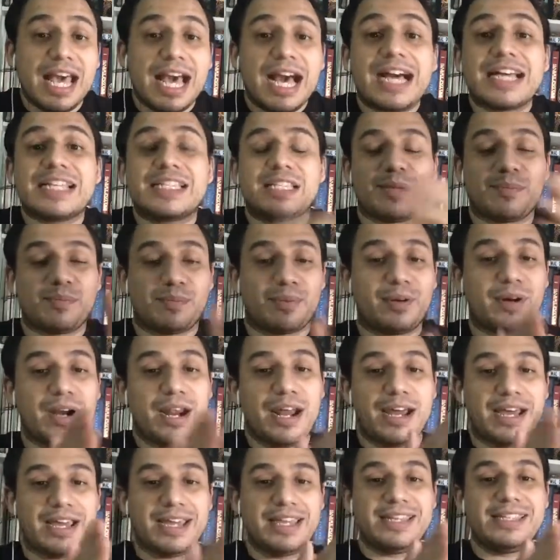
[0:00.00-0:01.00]
as a
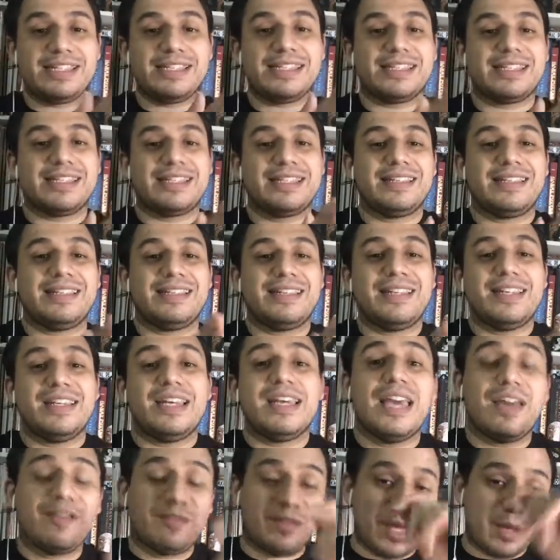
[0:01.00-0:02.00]
prize
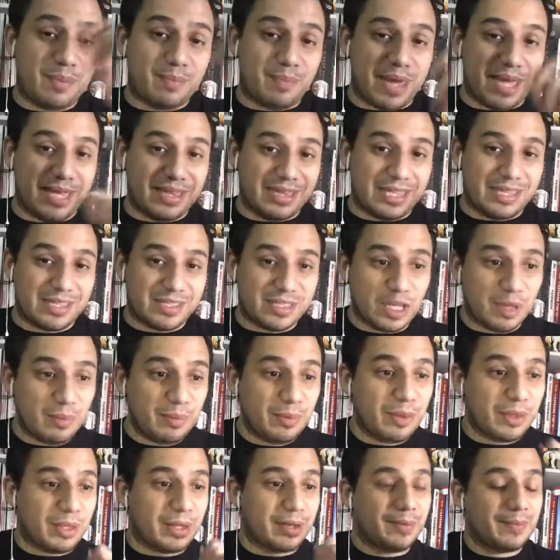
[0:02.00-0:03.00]
if they painted
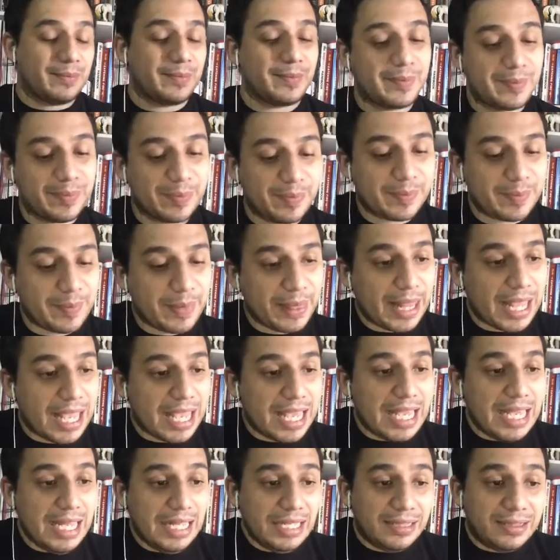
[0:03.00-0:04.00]
something.
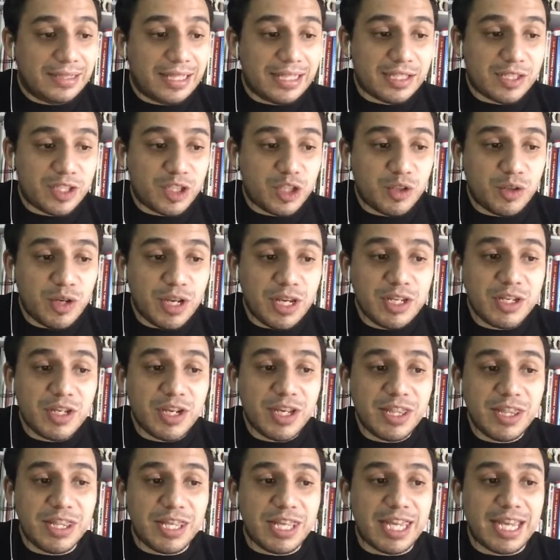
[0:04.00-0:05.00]
The strange
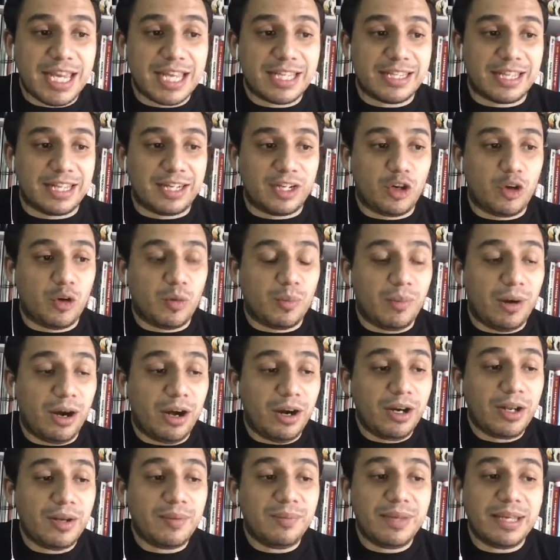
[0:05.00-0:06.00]
idea that Komar
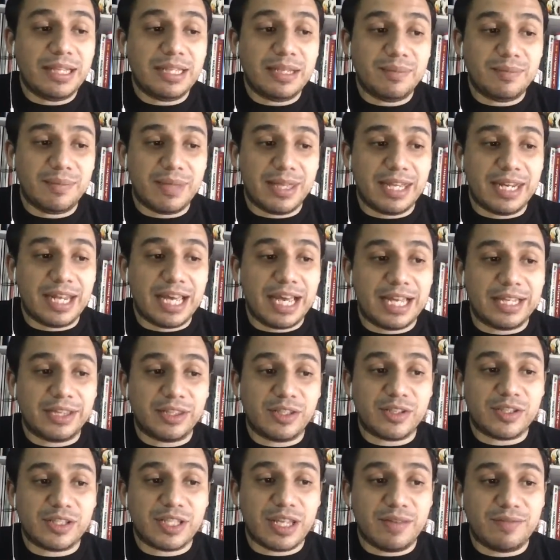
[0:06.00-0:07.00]
and Melamid had to
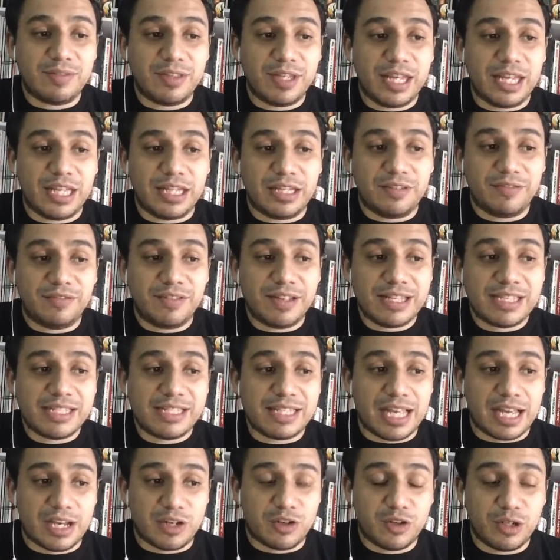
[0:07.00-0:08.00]
save the elephants
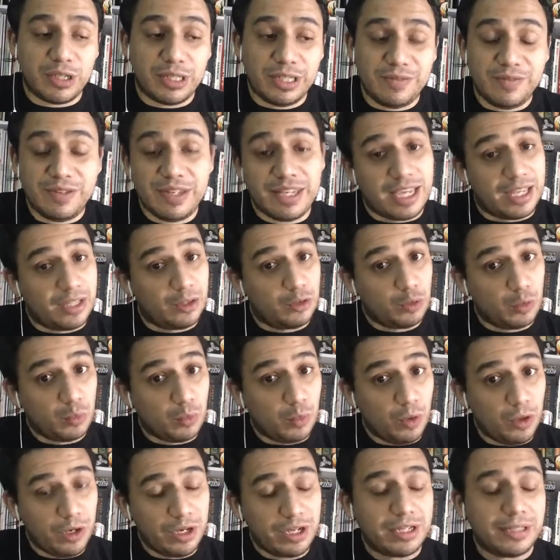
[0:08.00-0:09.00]
actually began to
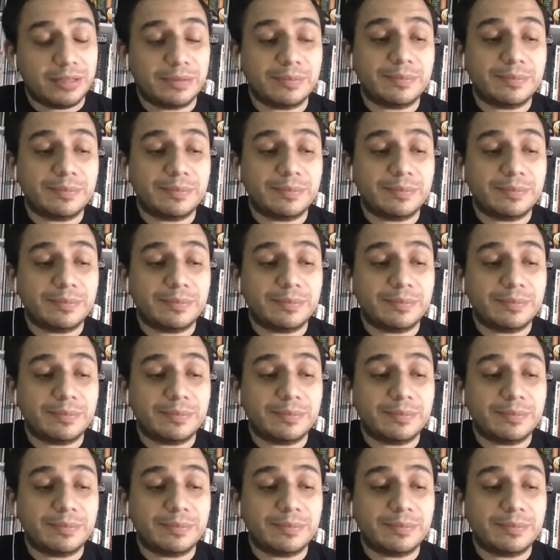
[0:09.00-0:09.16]
work.